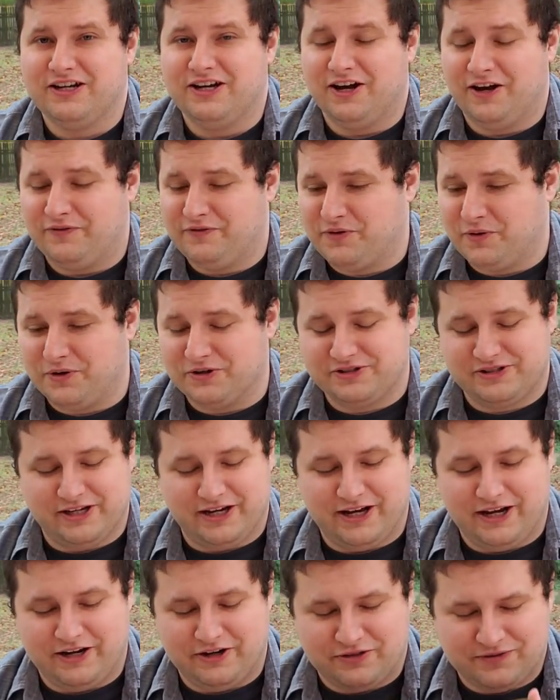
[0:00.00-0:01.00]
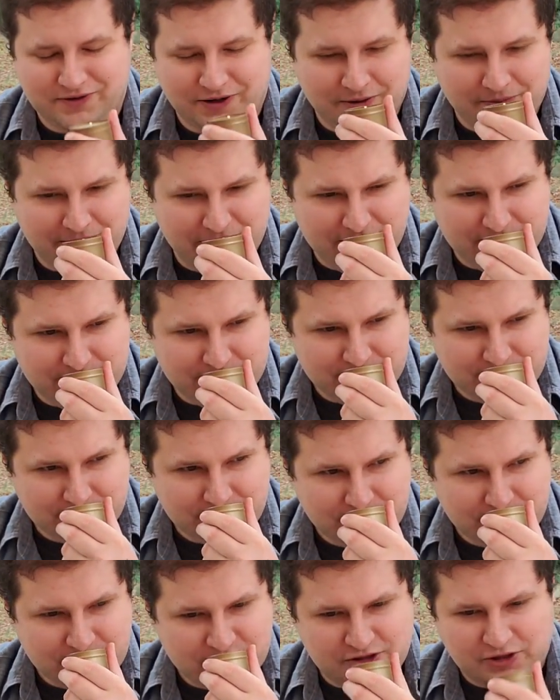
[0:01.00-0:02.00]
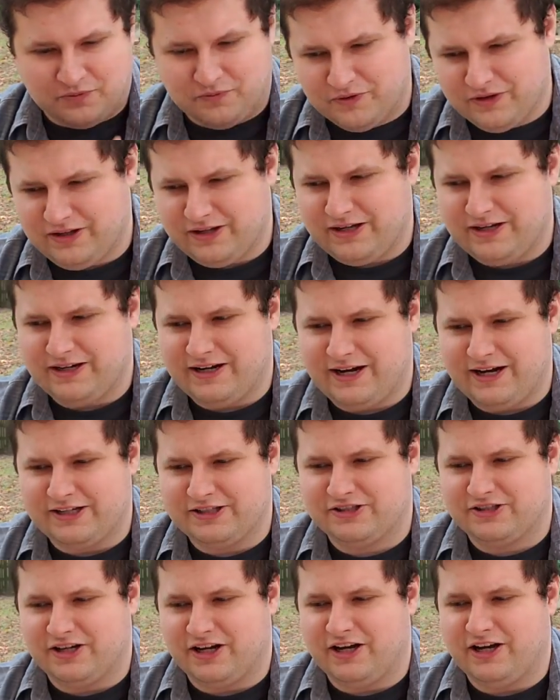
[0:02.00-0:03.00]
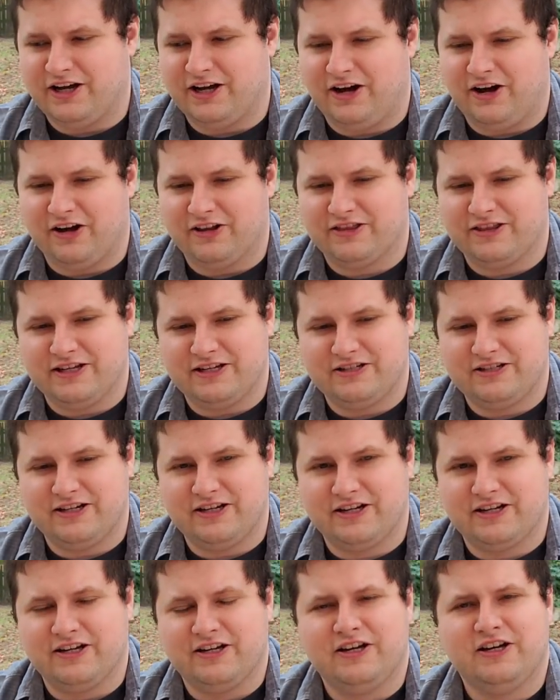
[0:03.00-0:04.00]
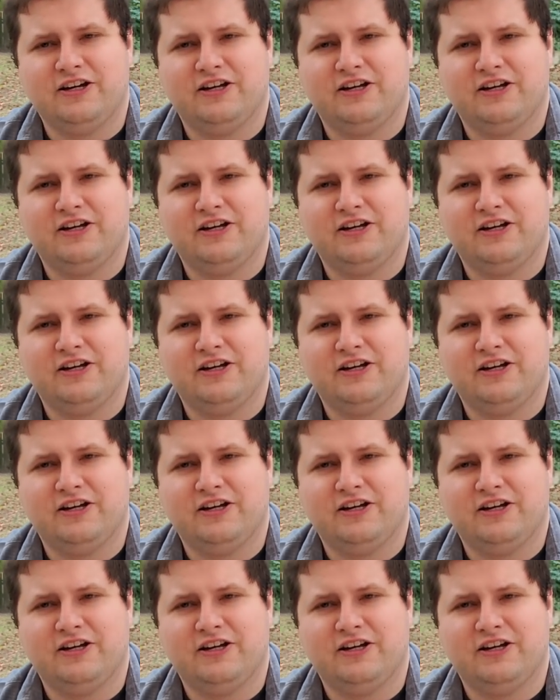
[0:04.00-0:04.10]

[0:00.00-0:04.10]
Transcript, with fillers: Of course, they got to throw in some really nice, uh, authentic,